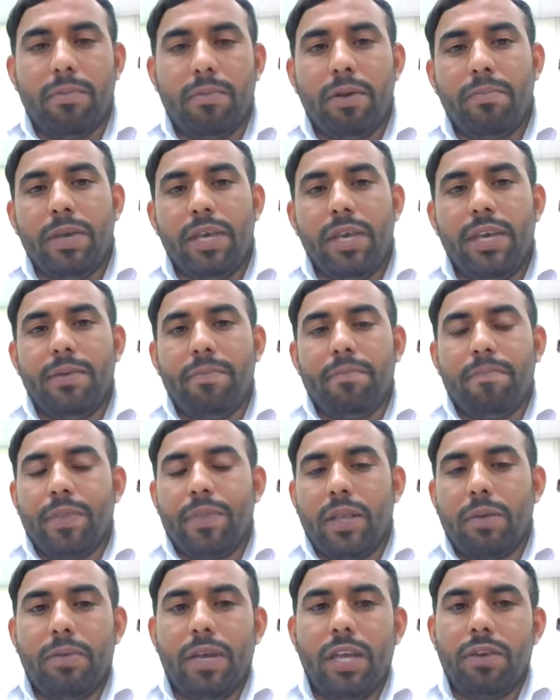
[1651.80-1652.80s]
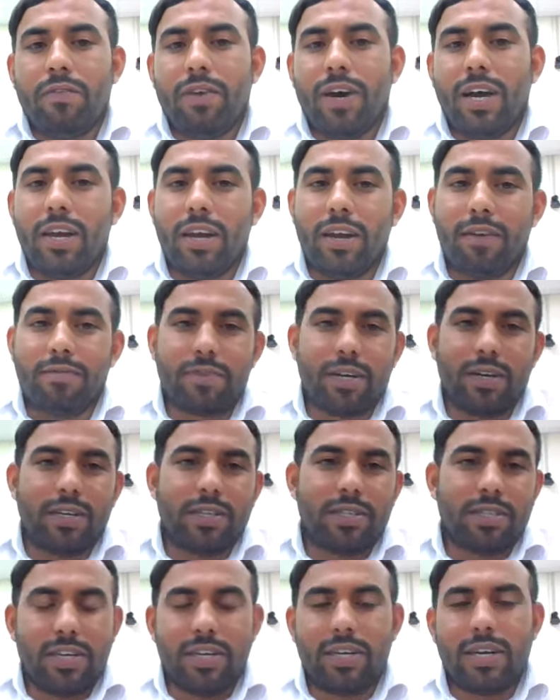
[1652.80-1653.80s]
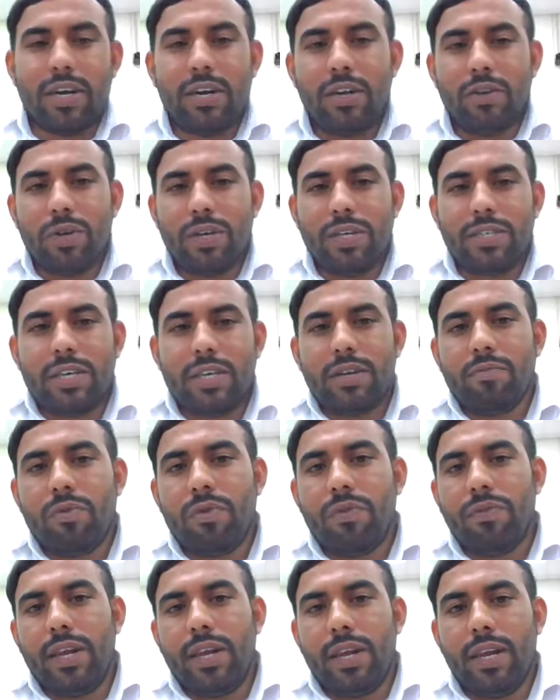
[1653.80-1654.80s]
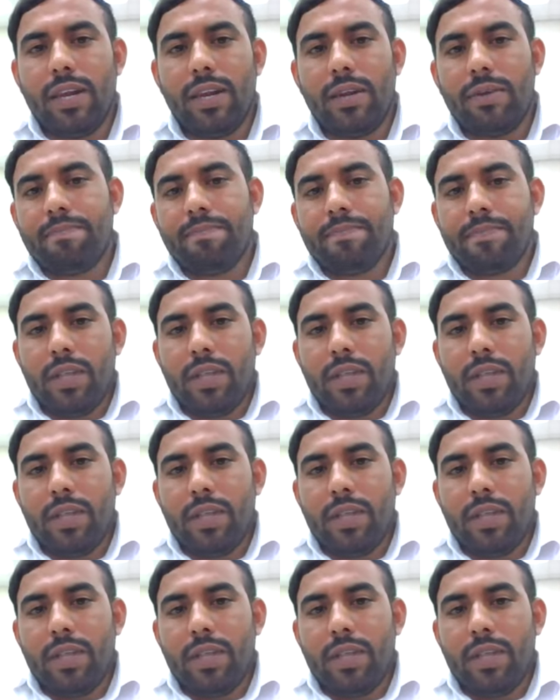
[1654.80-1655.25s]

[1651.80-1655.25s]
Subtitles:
maybe meanwhile after a certain duration, we will